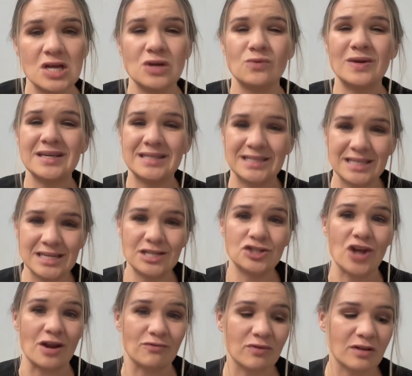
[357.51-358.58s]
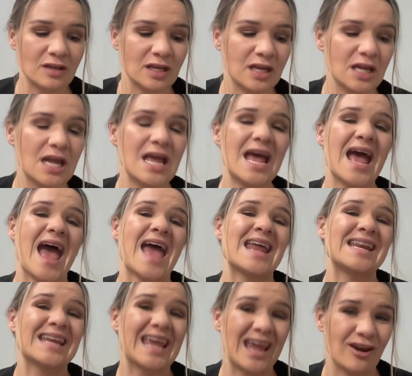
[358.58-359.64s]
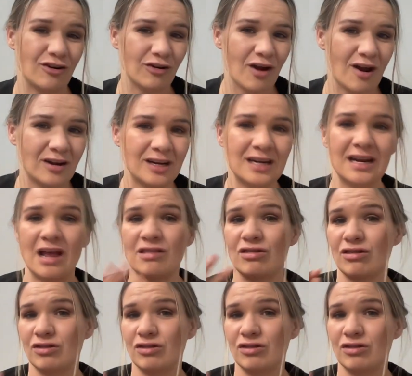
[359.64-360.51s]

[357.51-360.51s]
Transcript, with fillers: We see generally in kindergarten and